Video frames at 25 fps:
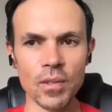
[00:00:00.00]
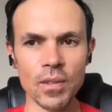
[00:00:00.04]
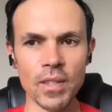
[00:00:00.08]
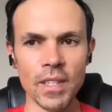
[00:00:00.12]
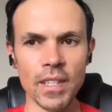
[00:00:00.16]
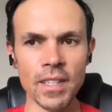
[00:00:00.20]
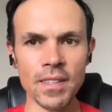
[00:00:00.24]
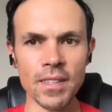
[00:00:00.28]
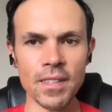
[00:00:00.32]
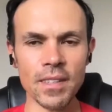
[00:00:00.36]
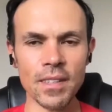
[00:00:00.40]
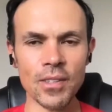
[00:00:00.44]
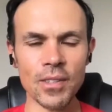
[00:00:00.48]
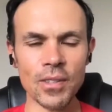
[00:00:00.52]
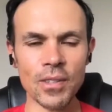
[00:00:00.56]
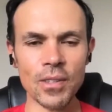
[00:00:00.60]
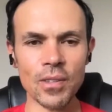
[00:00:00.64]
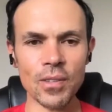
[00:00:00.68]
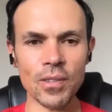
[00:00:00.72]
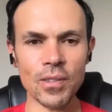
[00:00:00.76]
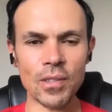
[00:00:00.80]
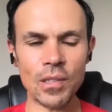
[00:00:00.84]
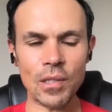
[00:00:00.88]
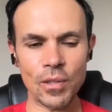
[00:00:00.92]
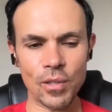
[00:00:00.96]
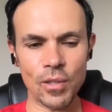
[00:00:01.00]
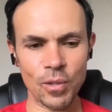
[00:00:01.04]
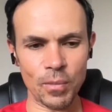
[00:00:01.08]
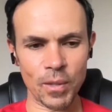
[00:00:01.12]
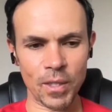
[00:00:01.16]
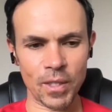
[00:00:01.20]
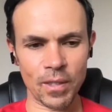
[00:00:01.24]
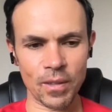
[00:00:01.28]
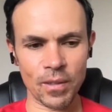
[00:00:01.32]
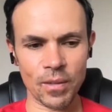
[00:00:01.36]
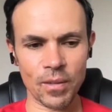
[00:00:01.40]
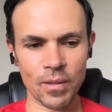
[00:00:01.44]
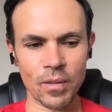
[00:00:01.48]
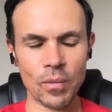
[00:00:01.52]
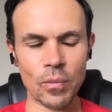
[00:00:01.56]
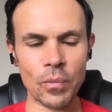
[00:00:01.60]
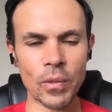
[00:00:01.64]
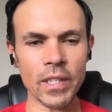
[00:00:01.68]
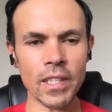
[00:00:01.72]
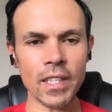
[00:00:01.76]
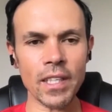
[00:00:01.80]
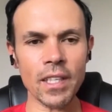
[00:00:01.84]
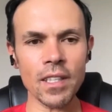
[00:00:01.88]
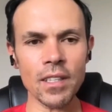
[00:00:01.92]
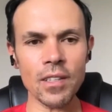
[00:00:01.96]
let's introduce Luma.
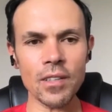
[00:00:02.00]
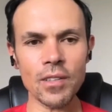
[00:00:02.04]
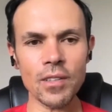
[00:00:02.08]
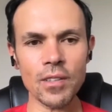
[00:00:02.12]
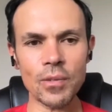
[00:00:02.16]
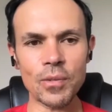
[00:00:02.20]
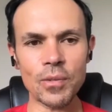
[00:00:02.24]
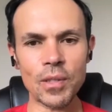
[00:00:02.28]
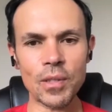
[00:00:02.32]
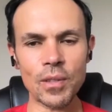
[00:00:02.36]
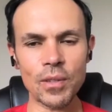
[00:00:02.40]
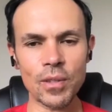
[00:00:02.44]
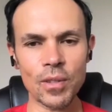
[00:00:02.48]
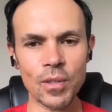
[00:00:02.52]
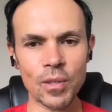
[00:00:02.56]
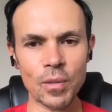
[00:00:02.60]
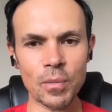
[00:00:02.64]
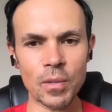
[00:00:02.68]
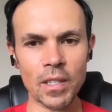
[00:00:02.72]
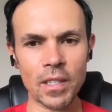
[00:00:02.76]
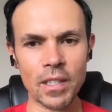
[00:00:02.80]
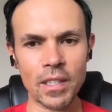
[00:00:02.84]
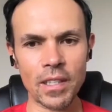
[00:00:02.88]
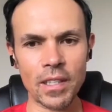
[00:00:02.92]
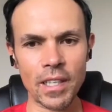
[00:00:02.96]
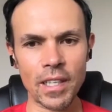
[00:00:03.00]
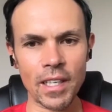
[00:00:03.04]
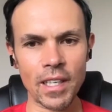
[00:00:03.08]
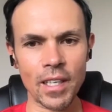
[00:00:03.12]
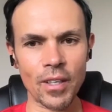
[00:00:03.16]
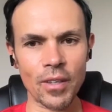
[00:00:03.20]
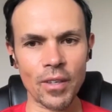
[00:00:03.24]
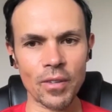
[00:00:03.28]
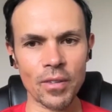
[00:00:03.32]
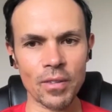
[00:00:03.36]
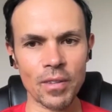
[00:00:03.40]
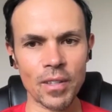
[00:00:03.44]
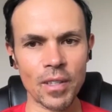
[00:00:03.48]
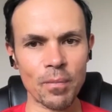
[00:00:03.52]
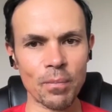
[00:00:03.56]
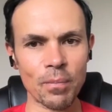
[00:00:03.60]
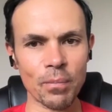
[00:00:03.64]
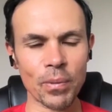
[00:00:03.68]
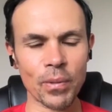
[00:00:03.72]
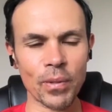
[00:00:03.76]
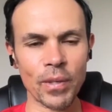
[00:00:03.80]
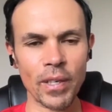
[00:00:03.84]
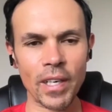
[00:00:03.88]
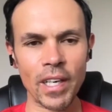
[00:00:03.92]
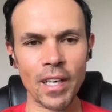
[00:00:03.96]
What can you do with Luma now that
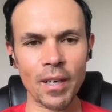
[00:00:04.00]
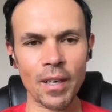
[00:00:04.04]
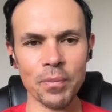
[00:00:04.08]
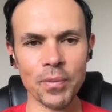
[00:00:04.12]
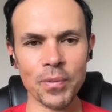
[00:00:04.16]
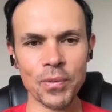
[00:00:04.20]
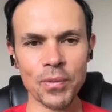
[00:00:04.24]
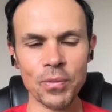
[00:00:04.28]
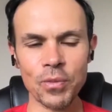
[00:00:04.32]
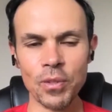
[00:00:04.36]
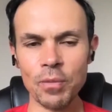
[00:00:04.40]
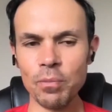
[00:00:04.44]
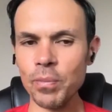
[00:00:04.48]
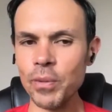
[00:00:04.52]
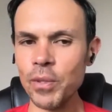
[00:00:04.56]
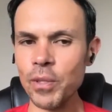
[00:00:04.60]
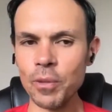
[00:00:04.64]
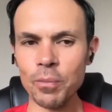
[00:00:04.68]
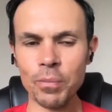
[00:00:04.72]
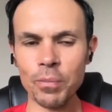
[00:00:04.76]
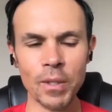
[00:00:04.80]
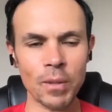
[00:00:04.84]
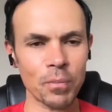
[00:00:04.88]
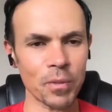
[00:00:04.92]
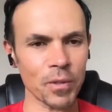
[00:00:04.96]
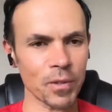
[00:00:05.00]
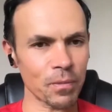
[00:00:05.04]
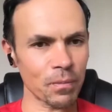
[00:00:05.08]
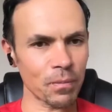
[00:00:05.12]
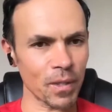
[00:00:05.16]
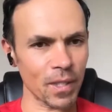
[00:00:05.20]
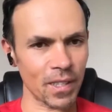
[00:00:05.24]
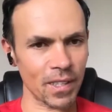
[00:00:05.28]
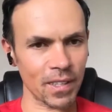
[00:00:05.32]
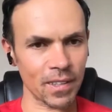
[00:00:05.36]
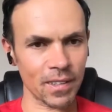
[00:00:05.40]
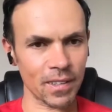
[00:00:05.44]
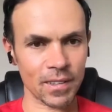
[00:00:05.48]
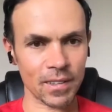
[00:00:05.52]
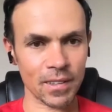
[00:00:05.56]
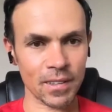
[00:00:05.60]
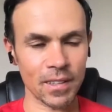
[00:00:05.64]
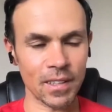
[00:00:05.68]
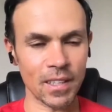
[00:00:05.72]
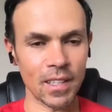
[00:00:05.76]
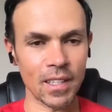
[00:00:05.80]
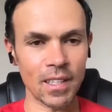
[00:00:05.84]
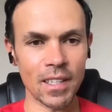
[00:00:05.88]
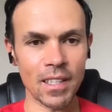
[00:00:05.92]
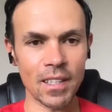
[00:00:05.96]
perhaps would blow people's minds?
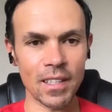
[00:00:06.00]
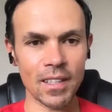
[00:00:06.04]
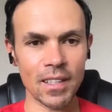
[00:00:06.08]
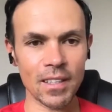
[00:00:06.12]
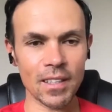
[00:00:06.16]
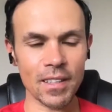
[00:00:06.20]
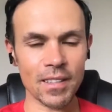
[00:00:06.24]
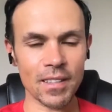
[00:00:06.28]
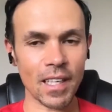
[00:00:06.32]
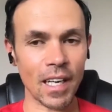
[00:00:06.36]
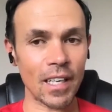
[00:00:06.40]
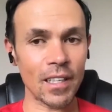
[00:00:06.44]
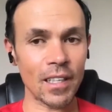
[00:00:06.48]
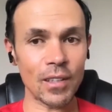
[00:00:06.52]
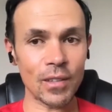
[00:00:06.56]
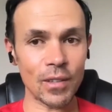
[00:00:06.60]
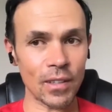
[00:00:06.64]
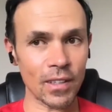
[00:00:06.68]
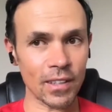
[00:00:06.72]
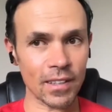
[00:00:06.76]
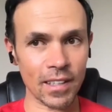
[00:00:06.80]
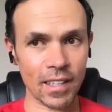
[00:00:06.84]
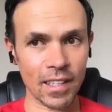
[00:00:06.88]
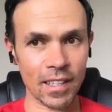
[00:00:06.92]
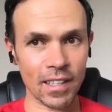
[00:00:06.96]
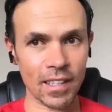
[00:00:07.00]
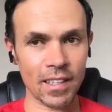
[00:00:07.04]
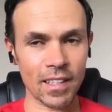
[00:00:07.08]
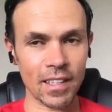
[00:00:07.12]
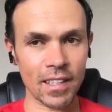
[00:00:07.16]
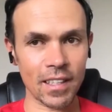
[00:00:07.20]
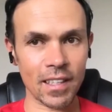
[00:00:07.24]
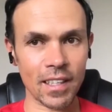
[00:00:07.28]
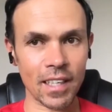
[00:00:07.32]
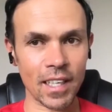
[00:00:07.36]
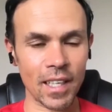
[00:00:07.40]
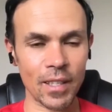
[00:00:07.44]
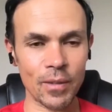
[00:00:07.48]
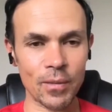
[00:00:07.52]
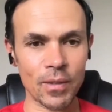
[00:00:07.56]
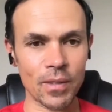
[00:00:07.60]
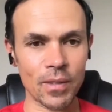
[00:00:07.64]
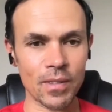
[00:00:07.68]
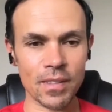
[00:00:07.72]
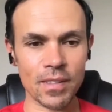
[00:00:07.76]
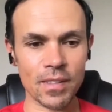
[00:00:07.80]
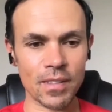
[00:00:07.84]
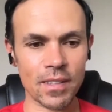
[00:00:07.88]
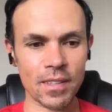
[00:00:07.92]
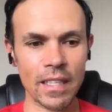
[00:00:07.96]
Because I looked at it and I
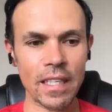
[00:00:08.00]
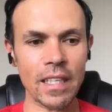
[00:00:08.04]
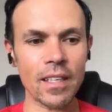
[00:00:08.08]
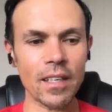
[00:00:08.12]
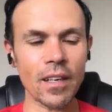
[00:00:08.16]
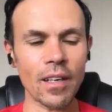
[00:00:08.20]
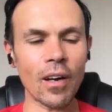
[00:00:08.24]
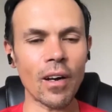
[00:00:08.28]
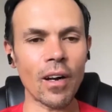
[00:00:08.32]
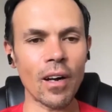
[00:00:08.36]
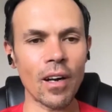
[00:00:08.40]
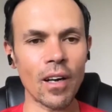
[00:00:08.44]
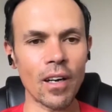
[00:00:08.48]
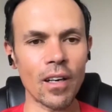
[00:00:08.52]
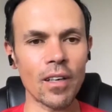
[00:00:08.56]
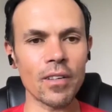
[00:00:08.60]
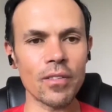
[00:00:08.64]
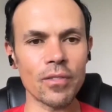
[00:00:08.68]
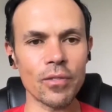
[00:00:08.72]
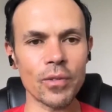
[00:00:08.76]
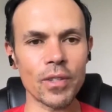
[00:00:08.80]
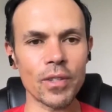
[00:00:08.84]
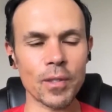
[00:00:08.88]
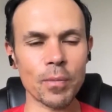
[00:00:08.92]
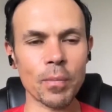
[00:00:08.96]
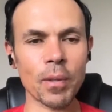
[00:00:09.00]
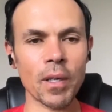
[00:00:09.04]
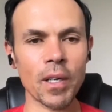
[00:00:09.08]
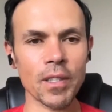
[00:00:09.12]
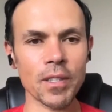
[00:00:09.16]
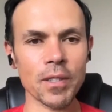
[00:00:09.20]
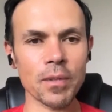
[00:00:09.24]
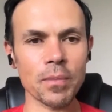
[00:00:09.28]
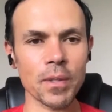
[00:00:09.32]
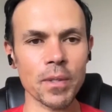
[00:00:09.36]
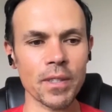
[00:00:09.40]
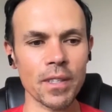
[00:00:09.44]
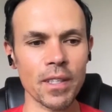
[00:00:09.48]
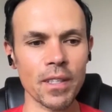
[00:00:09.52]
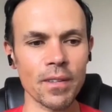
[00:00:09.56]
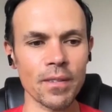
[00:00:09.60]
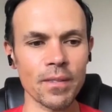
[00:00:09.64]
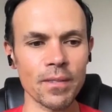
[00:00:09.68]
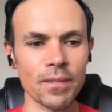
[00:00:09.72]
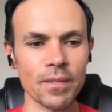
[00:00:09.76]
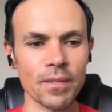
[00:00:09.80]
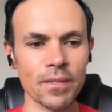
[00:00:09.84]
was in awe of what's possible now.